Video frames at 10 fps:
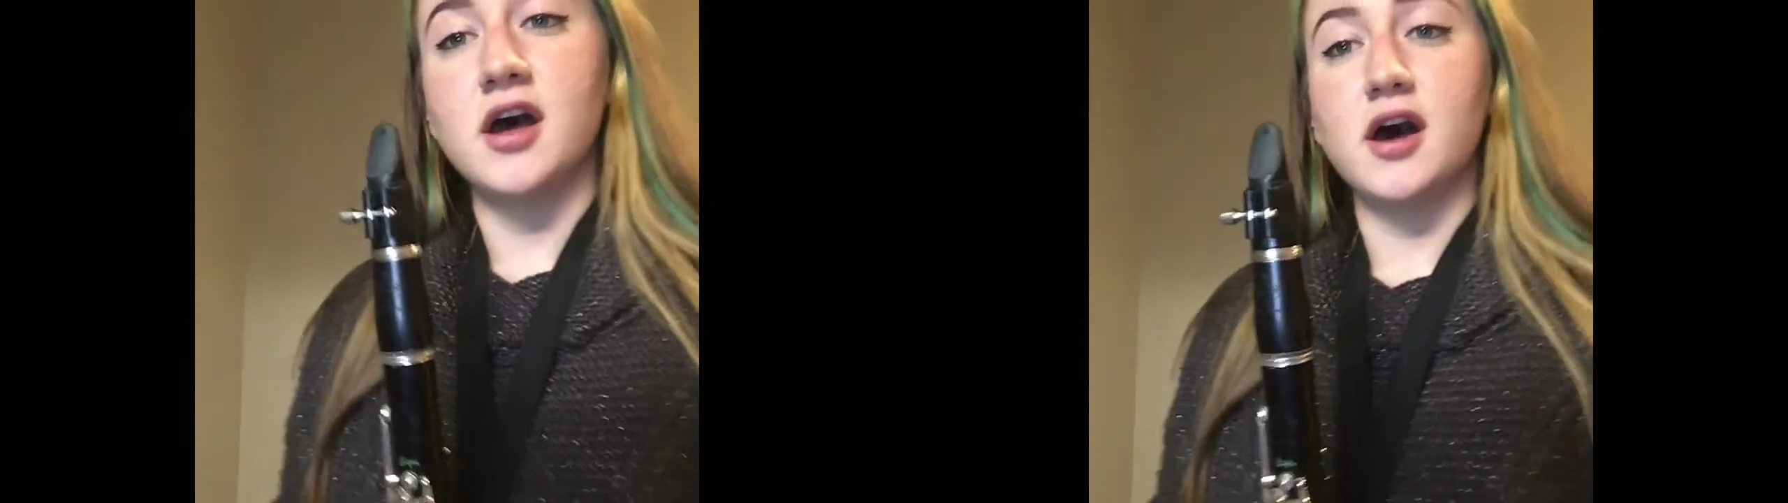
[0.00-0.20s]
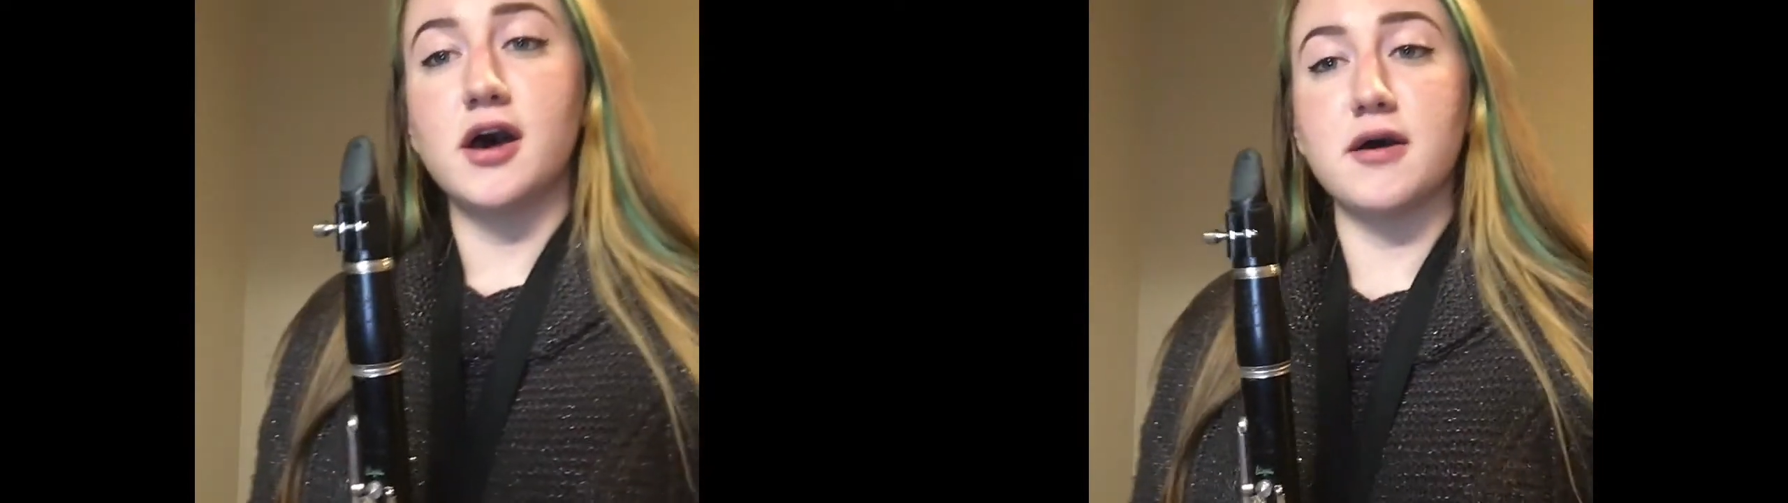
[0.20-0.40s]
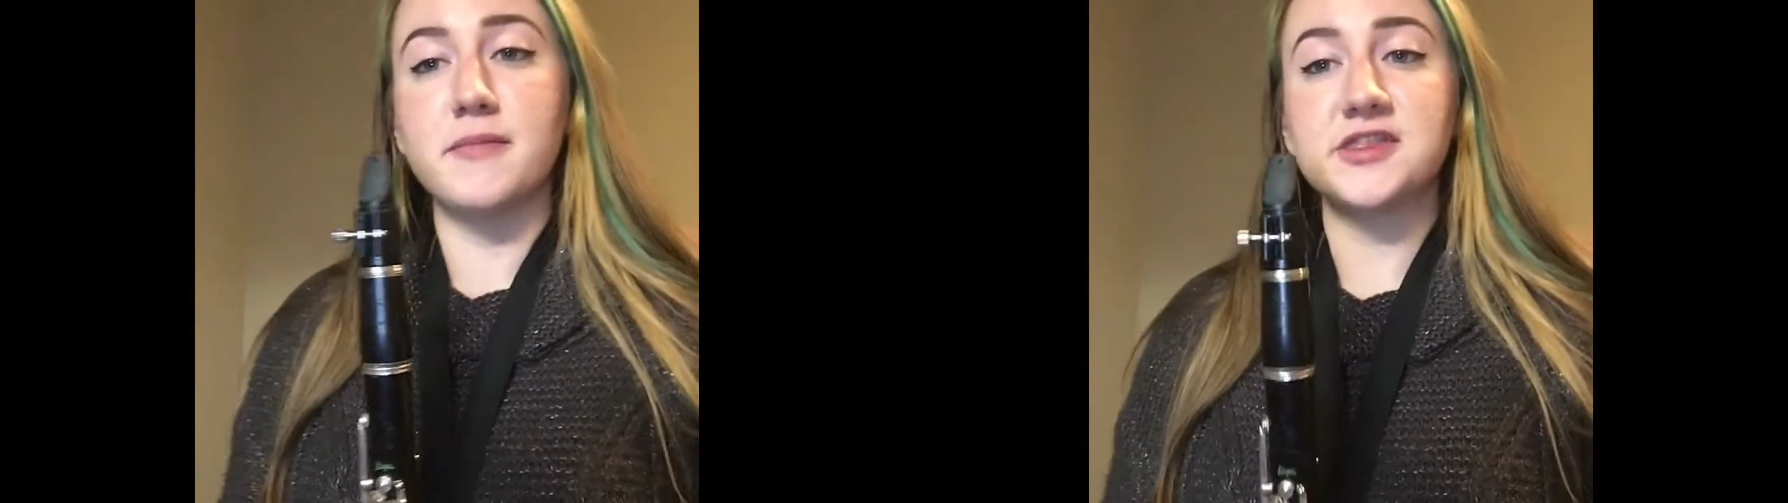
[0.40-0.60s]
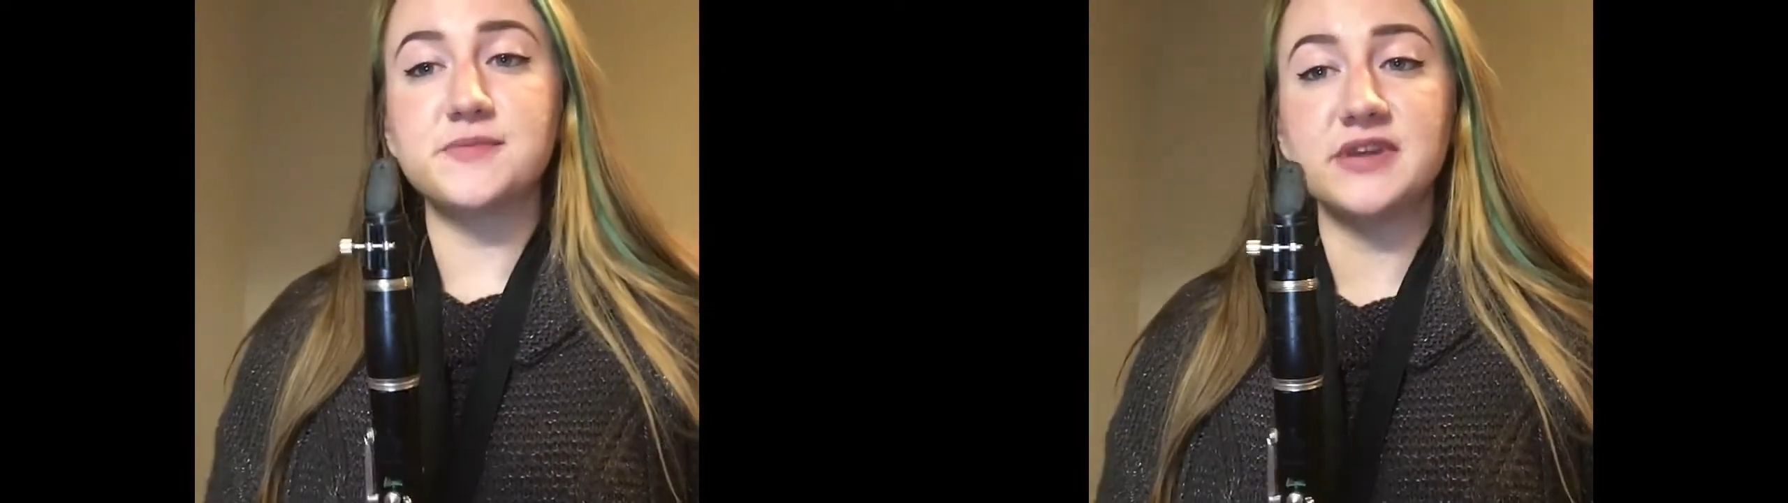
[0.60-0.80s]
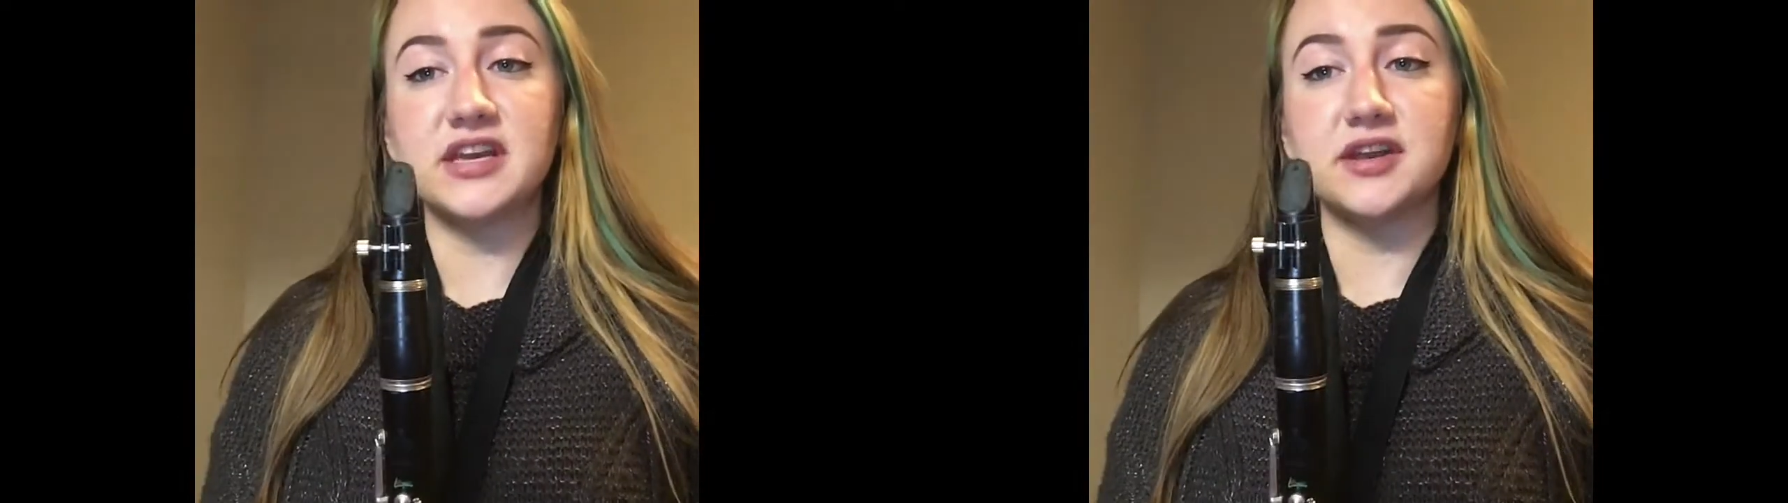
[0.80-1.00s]
At the
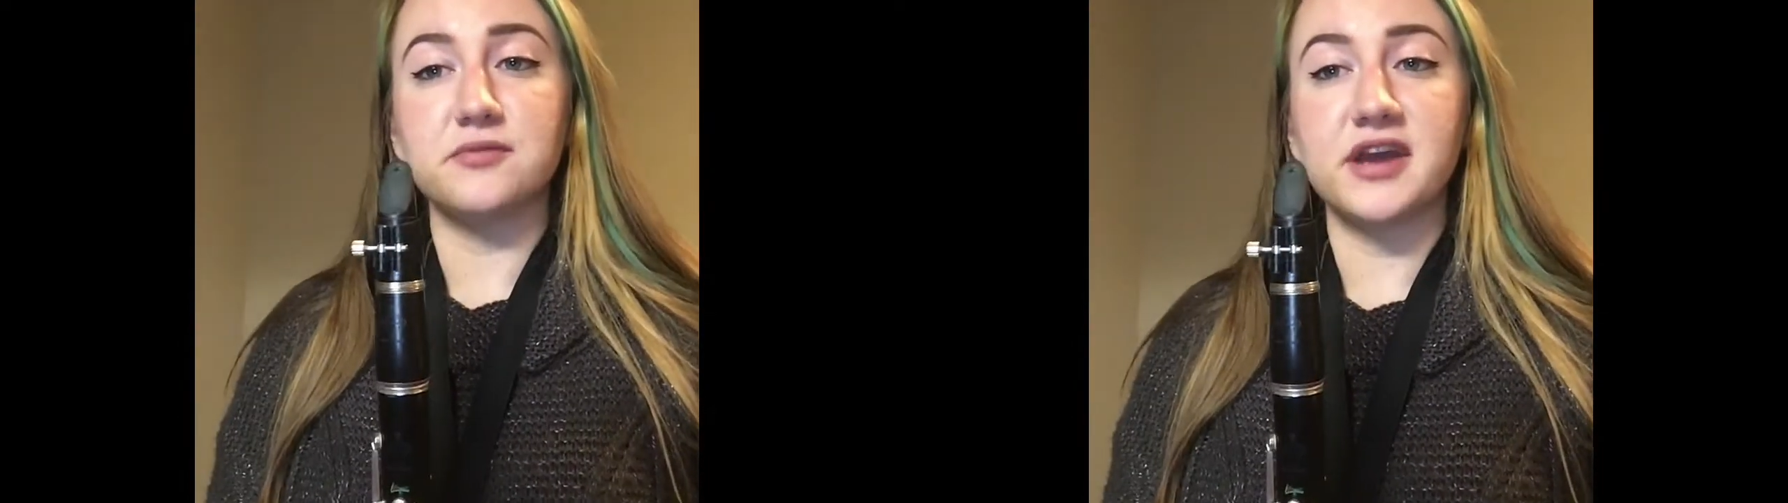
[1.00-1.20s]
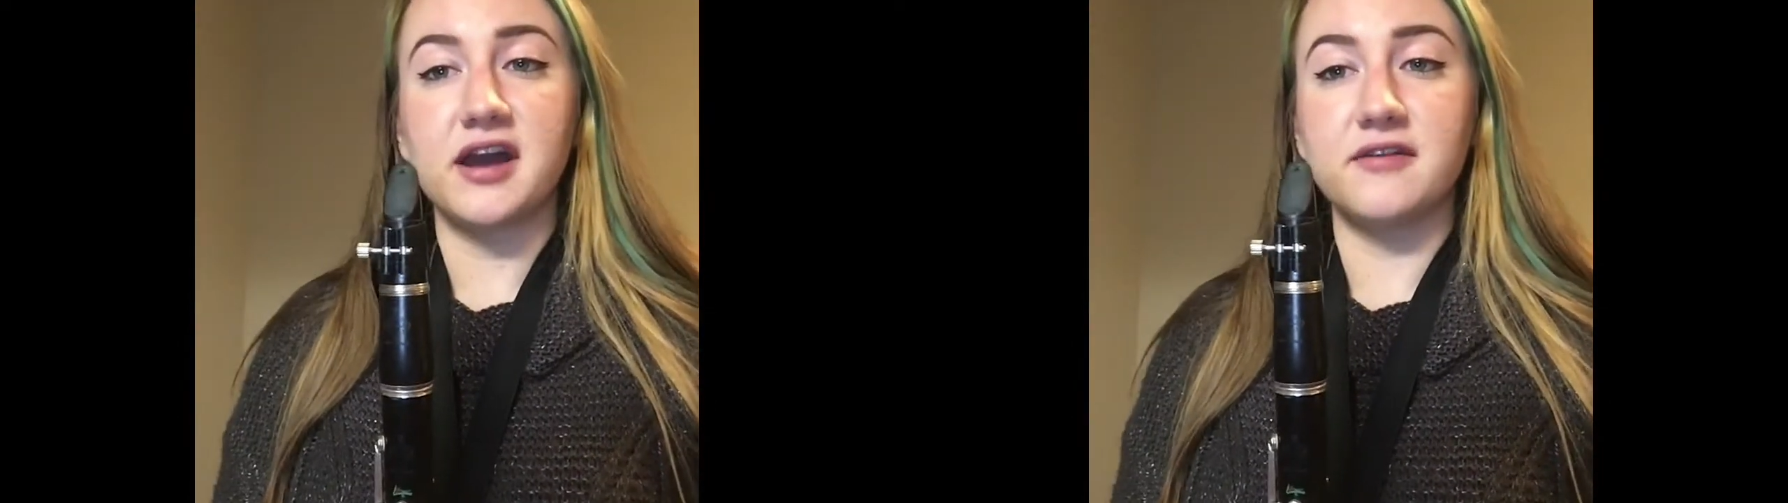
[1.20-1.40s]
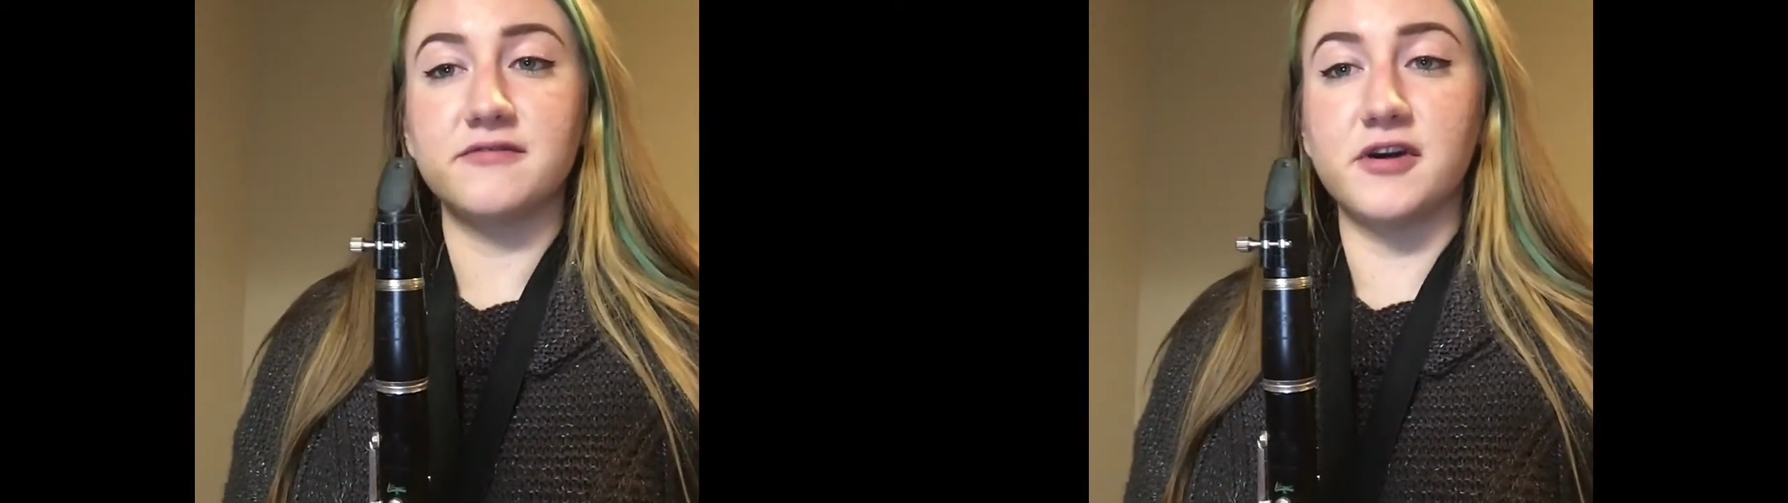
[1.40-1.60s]
beginning, we have